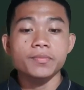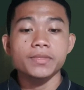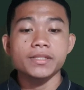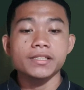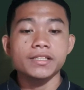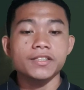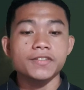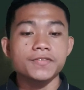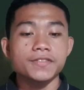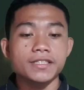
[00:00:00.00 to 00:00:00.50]

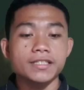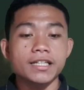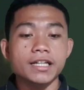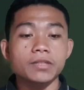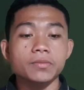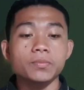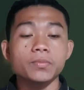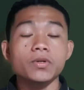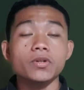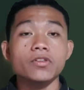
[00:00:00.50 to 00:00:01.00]
believes
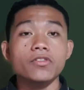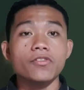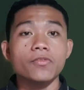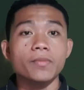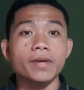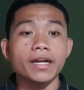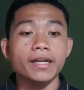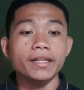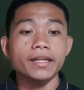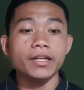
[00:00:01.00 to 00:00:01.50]
that both
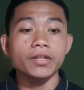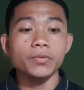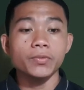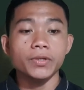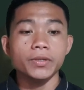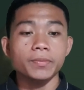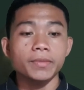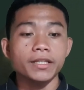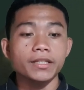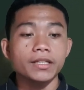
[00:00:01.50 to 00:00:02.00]
men and
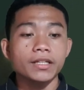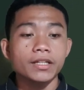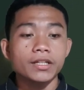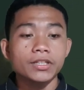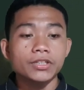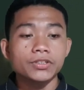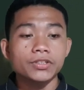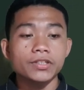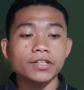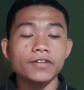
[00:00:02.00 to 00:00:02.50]
women
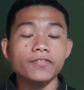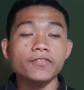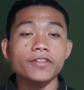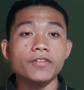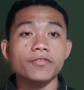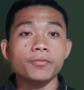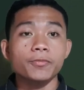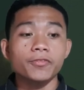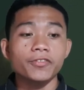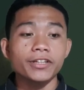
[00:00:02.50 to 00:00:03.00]
should have
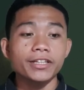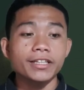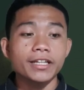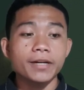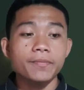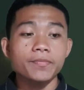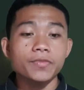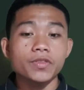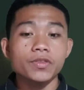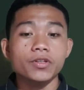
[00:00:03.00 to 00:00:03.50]
the
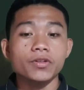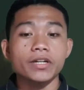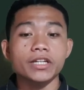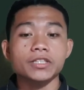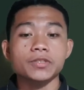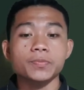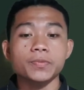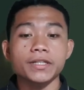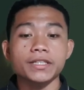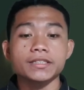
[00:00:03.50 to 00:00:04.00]
freedom to
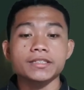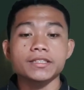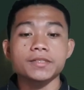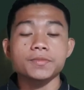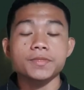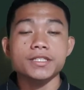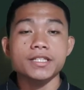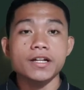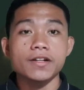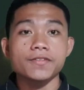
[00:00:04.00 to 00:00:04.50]
express
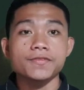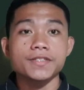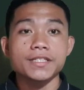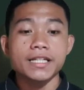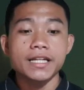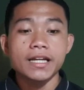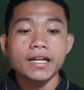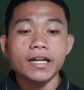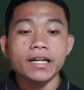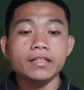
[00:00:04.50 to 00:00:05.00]
themselves
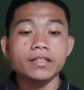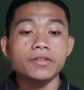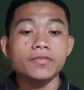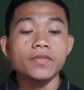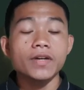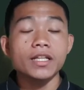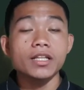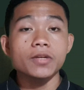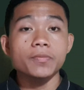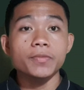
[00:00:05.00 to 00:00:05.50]
and
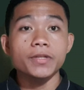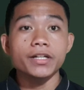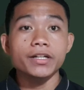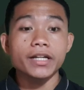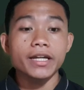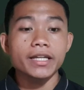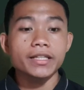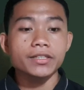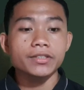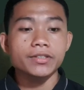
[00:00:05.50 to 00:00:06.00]
develop their
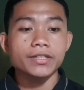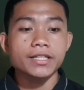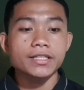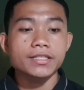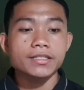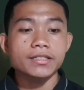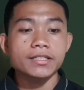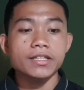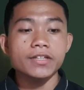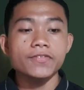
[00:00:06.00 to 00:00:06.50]

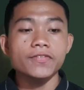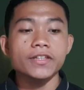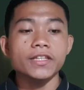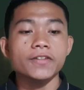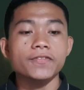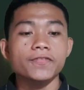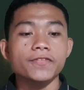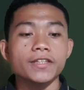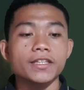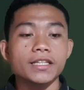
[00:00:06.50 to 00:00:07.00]
interests even
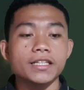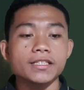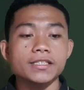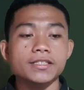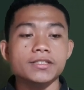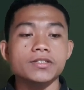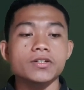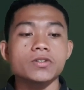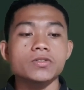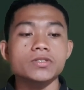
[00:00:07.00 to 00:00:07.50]
if
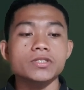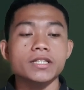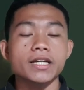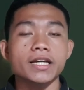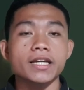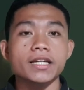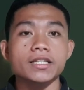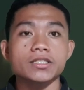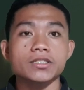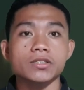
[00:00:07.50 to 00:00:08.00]
this goes
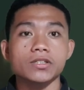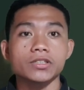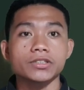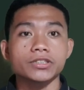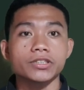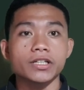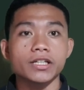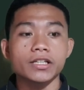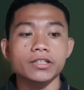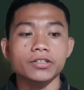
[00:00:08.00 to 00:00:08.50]
against
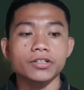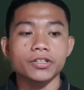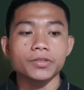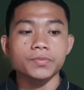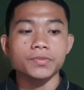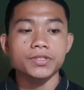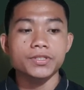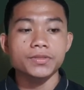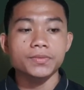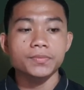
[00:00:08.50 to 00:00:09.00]
cultural
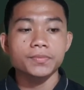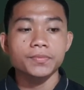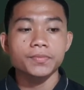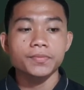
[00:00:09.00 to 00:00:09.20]
norms.